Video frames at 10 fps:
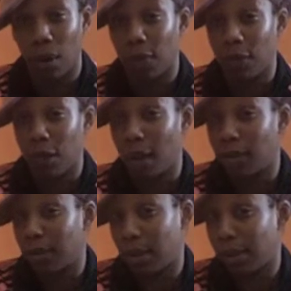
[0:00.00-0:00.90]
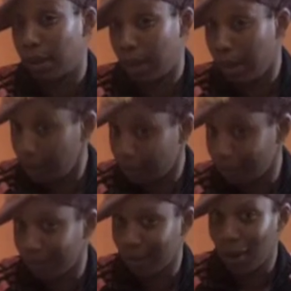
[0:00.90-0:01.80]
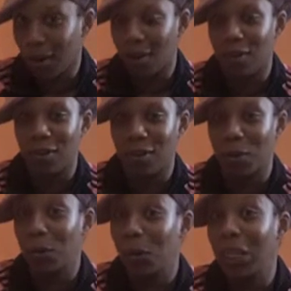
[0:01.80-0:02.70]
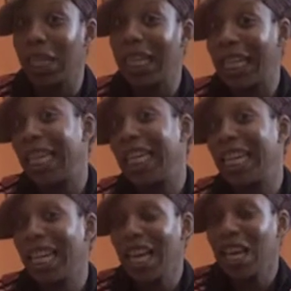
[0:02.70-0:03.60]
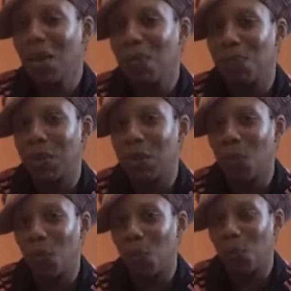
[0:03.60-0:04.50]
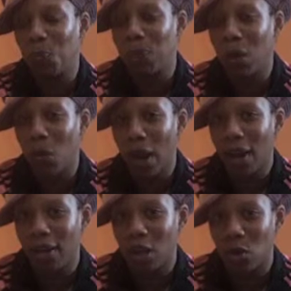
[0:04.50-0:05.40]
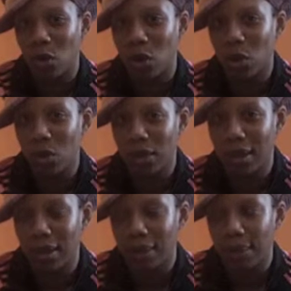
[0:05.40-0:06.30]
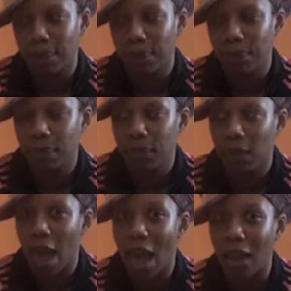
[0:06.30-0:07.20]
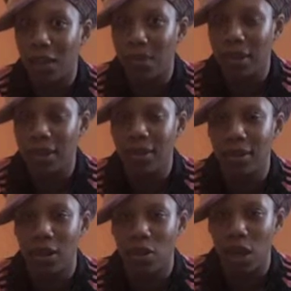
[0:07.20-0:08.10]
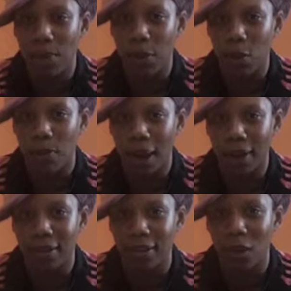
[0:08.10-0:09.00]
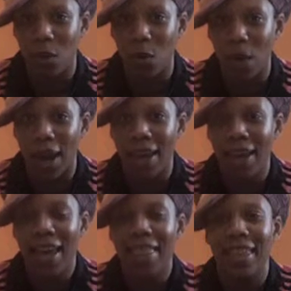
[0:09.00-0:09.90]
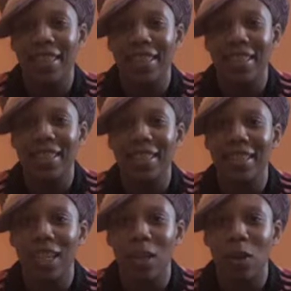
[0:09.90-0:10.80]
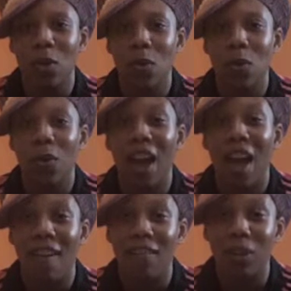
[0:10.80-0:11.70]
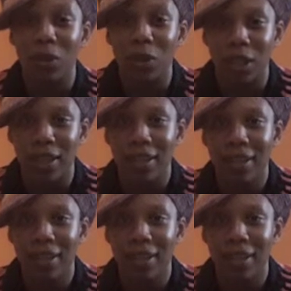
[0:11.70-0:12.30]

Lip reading: Vinyasa E, or even Kundalini E, be aware that you're using elements and shaping your practice in a way that's assisting your evolution.